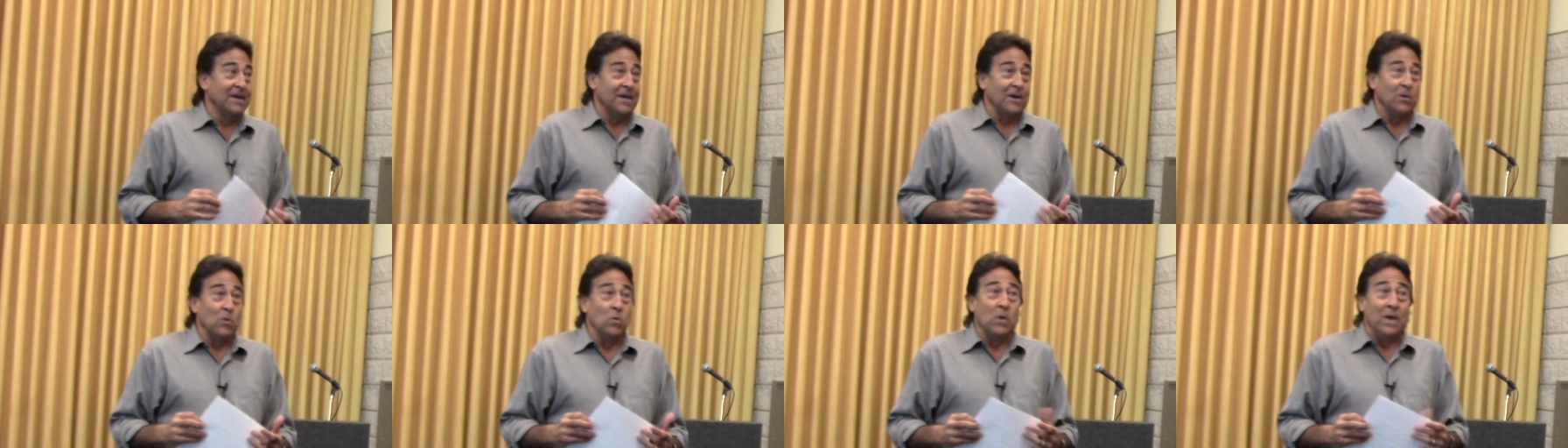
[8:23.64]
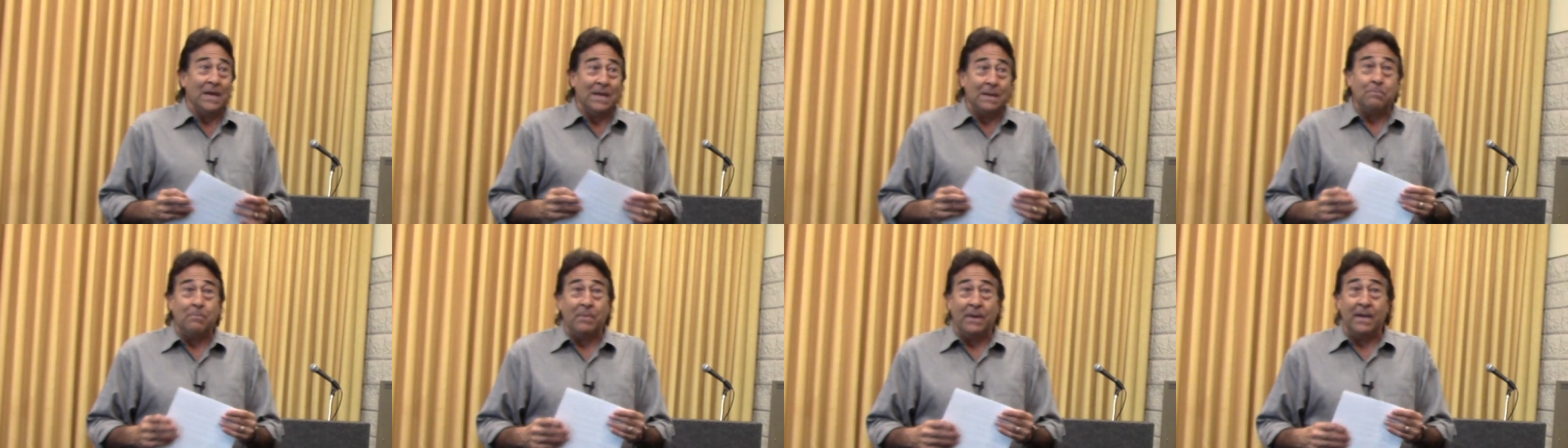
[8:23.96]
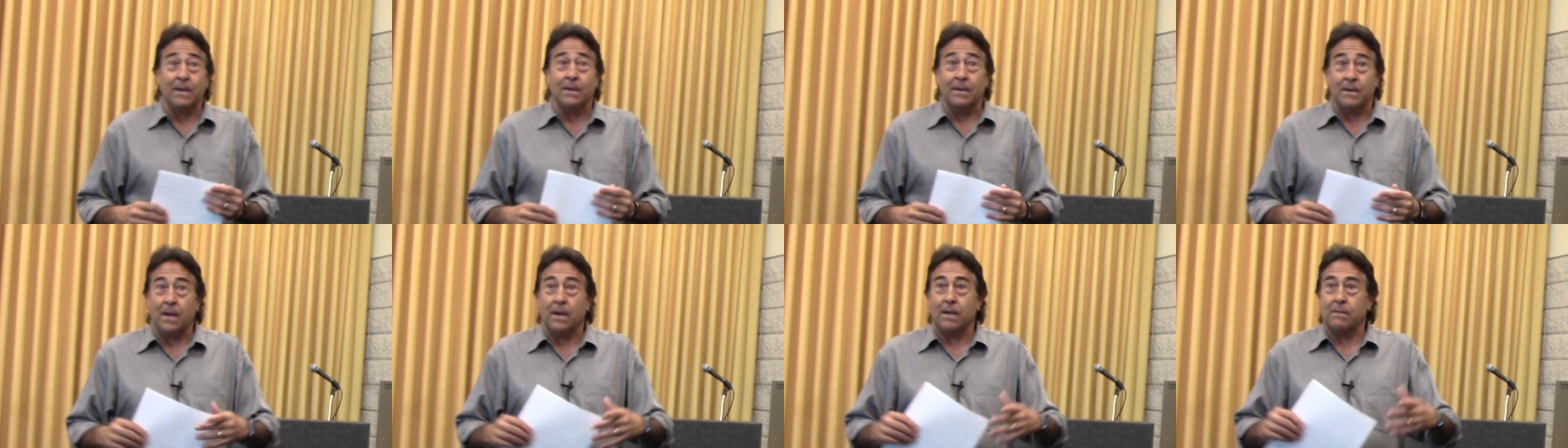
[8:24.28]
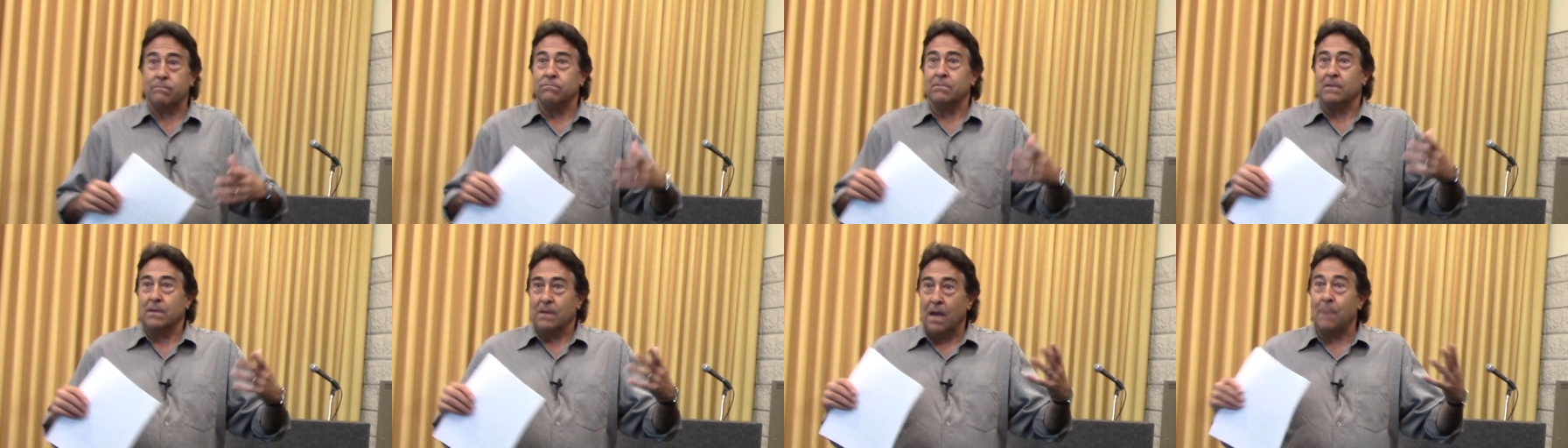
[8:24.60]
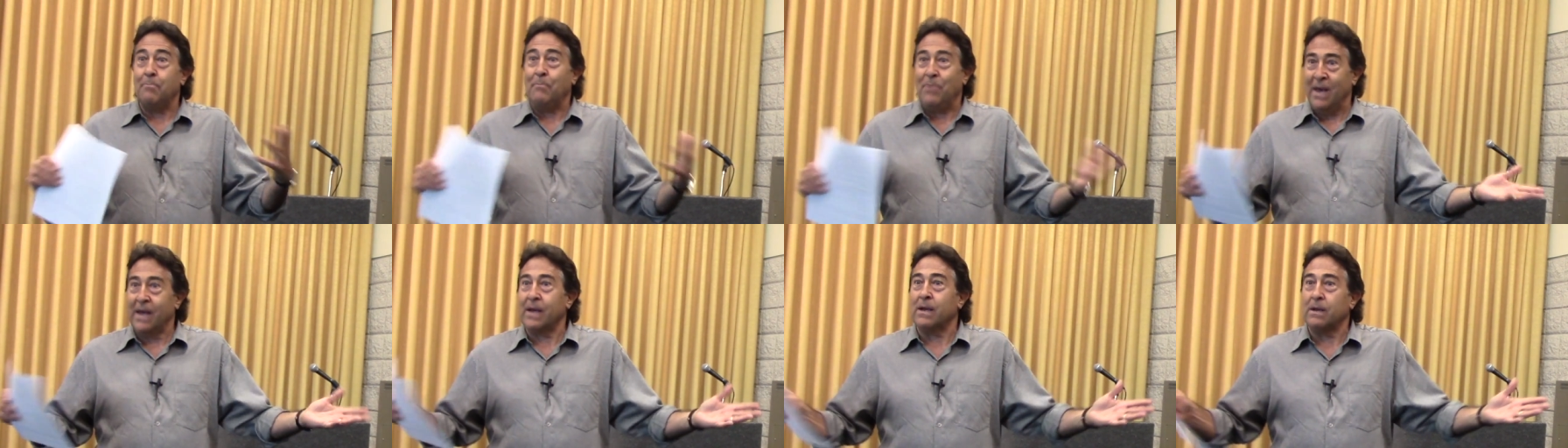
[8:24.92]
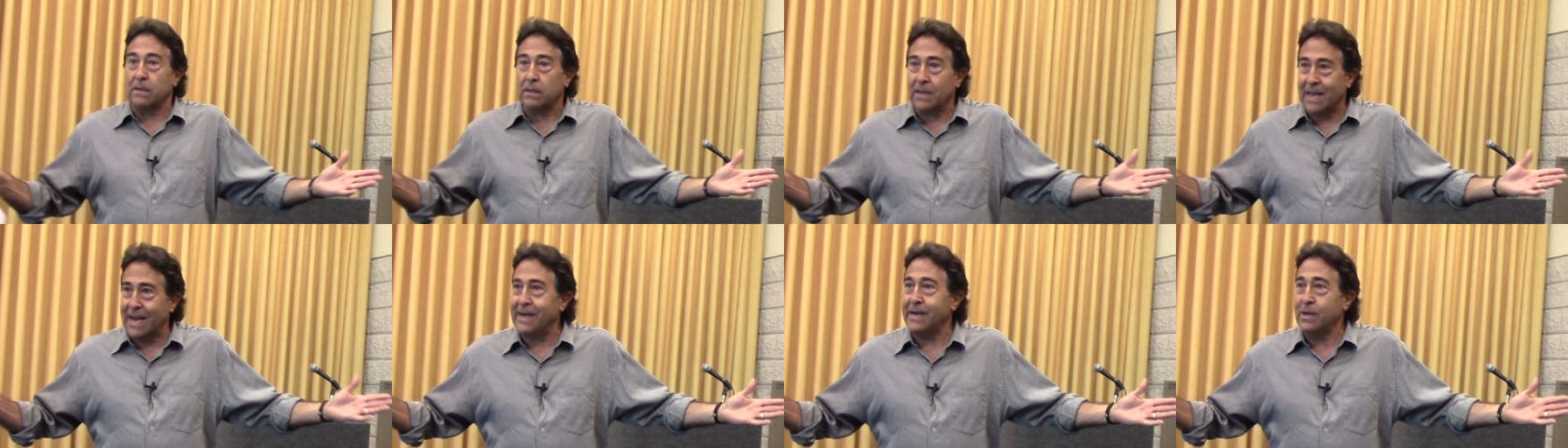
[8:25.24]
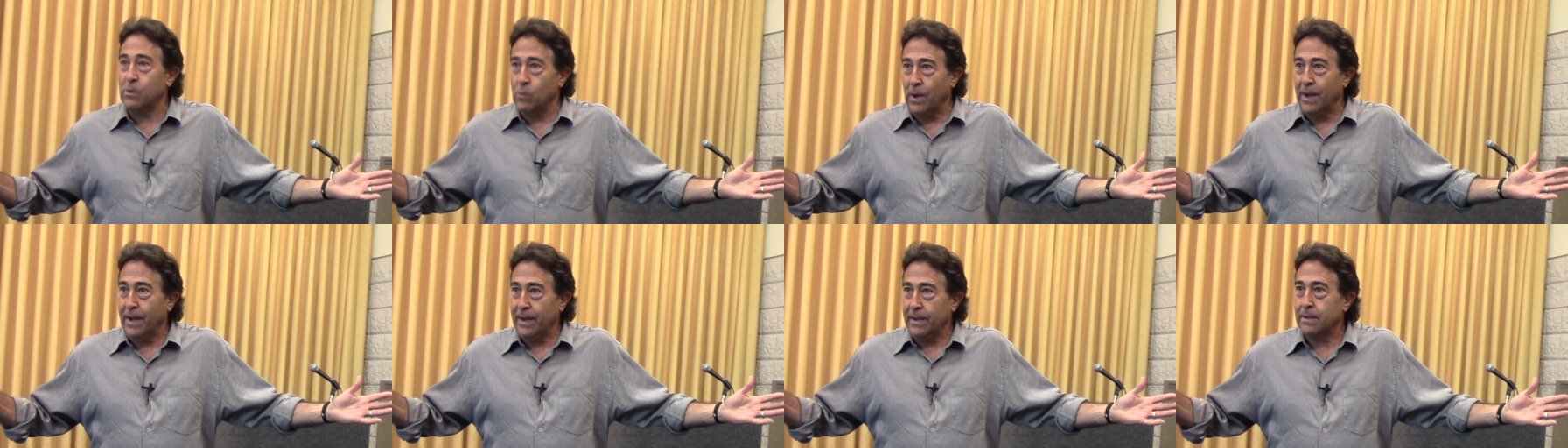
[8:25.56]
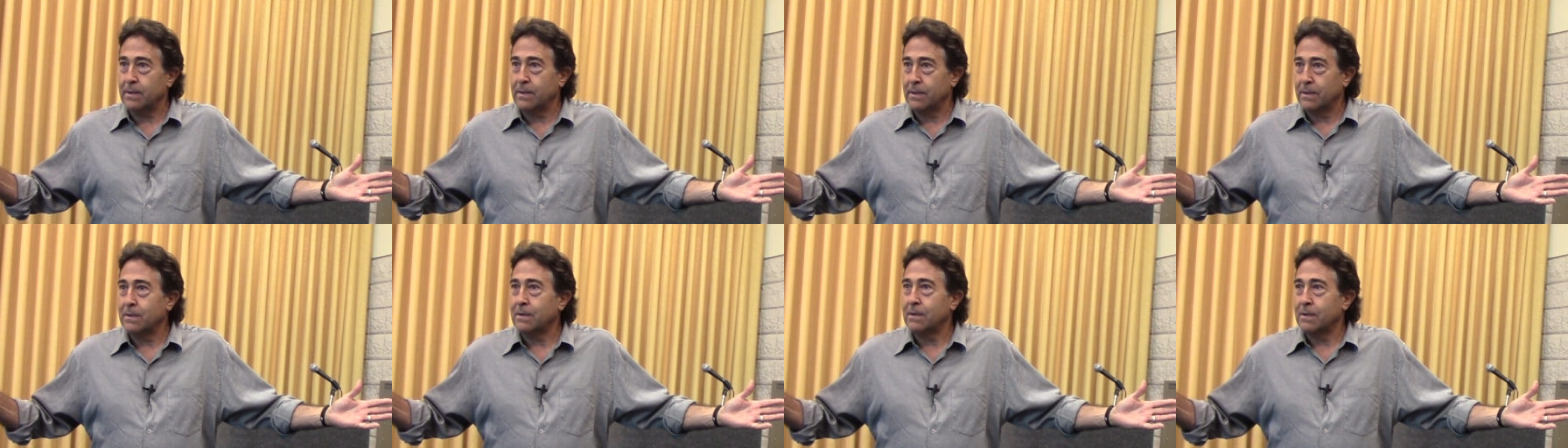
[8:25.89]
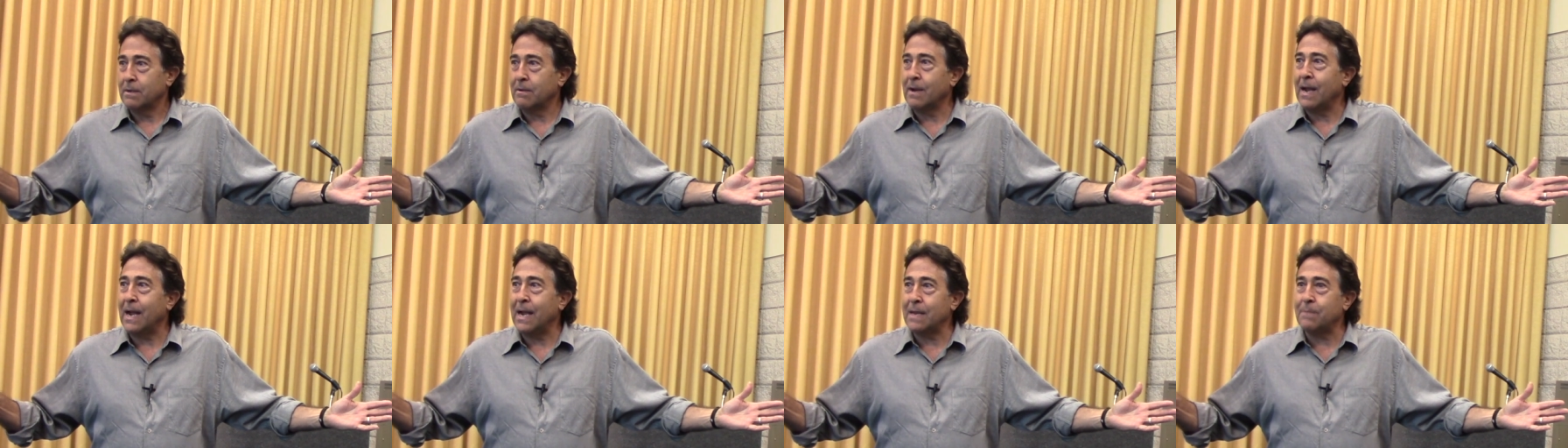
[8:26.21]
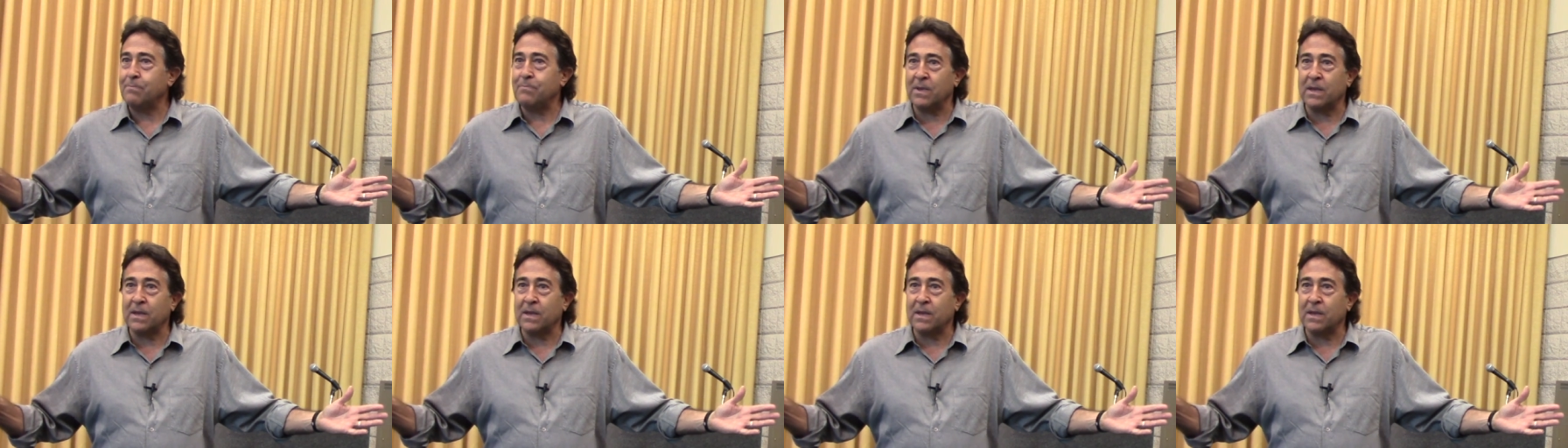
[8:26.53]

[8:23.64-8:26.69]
we'd be in a pickle anyway, right?